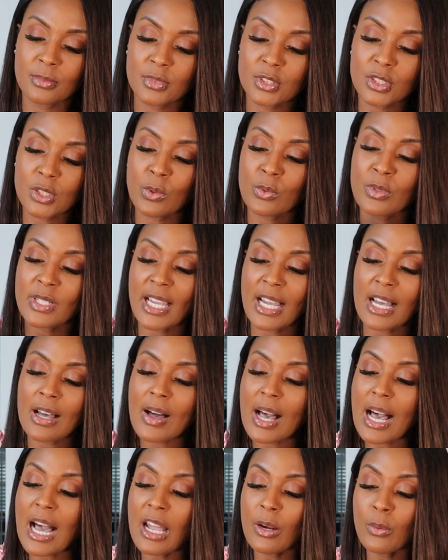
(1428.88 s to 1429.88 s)
So
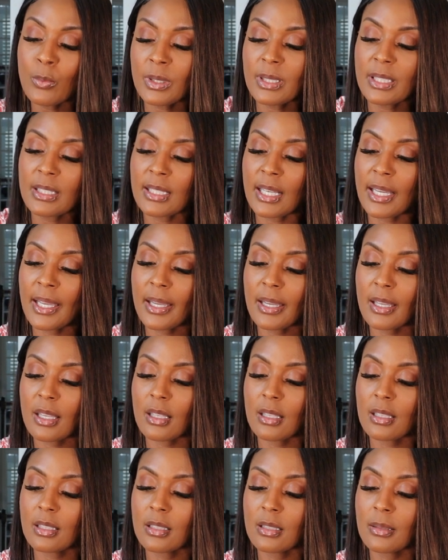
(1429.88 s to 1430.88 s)
now I really like
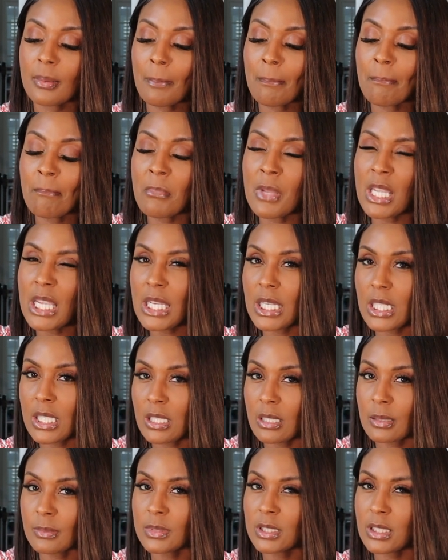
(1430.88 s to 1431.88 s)

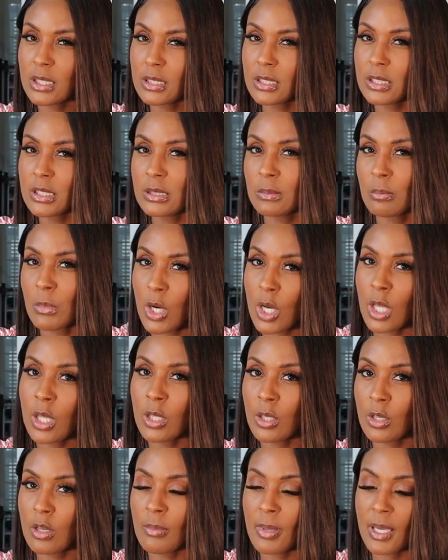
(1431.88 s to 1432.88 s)
medium to
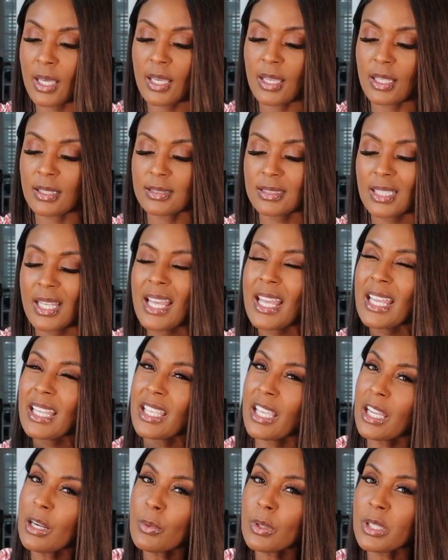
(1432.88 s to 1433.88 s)
smaller bags.
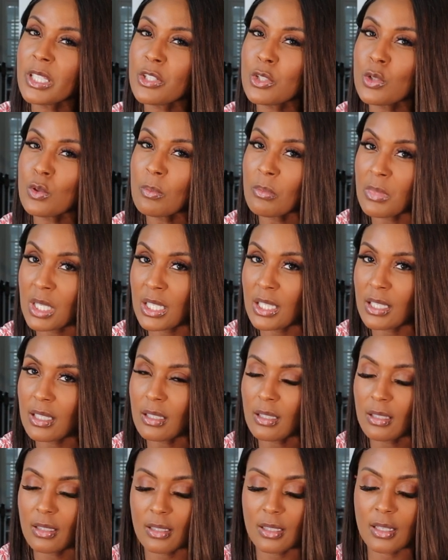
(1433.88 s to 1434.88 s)
Can't really do
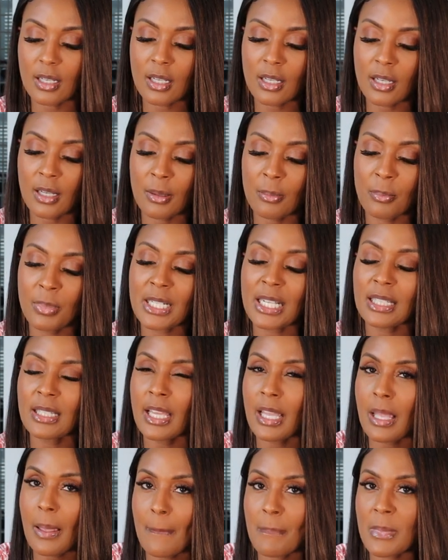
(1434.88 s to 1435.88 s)
mini, but I
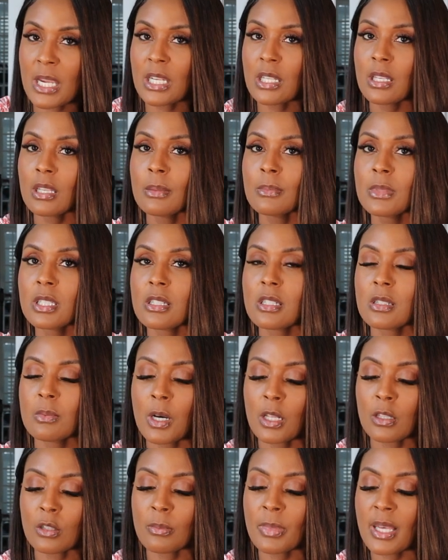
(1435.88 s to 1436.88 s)
like medium to
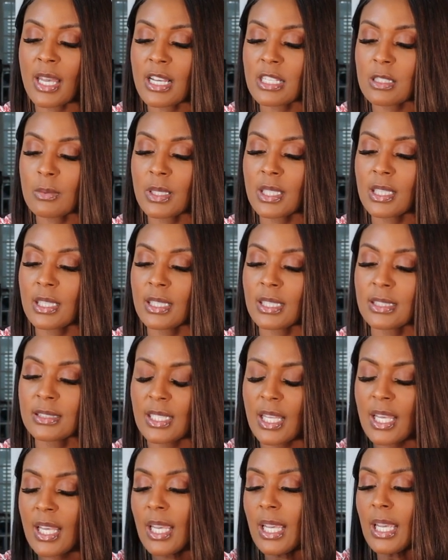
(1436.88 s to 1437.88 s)
smaller bags because
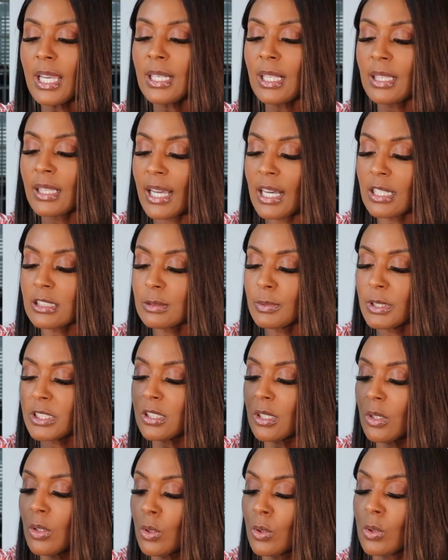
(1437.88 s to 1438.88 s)
it allows me
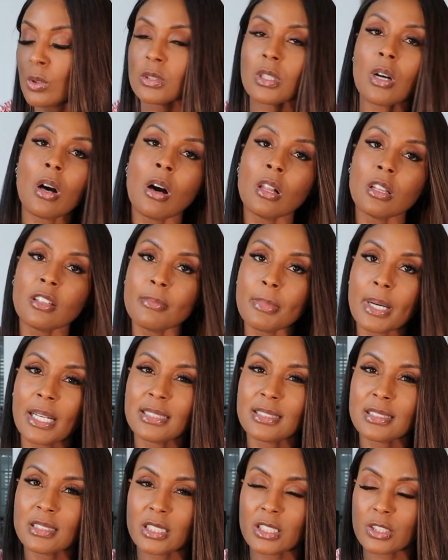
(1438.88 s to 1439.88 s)
to hold all of
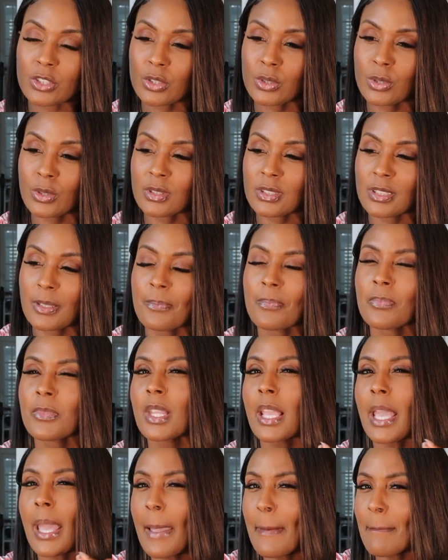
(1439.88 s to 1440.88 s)
my essentials
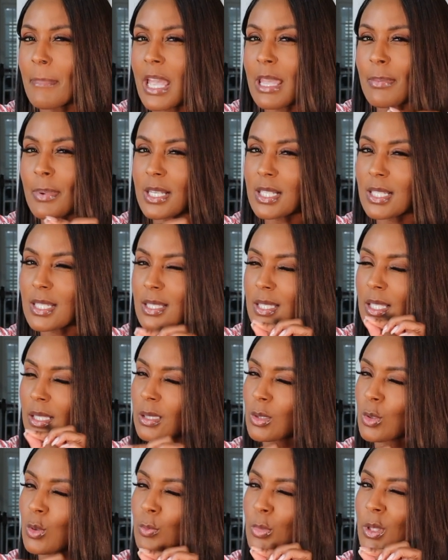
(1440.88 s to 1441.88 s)
and maybe just a
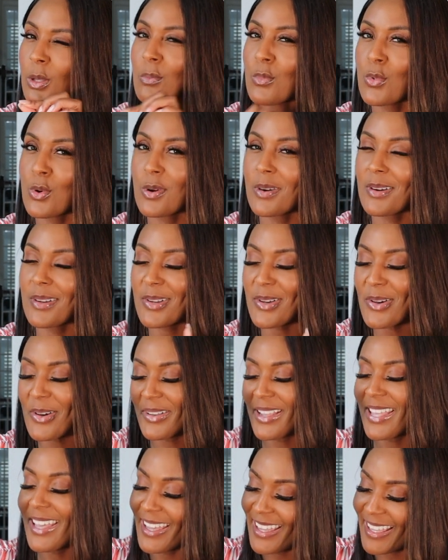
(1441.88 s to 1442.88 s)
little bit more,
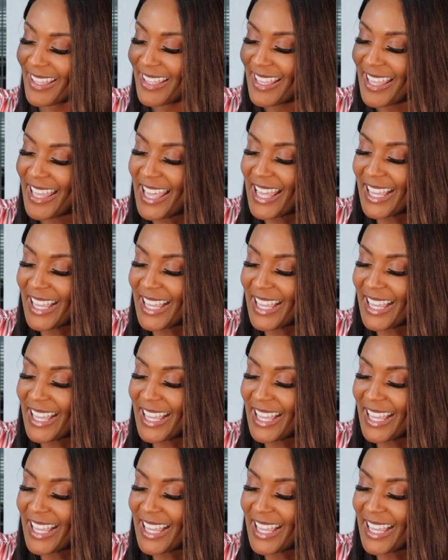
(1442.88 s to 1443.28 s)
okay?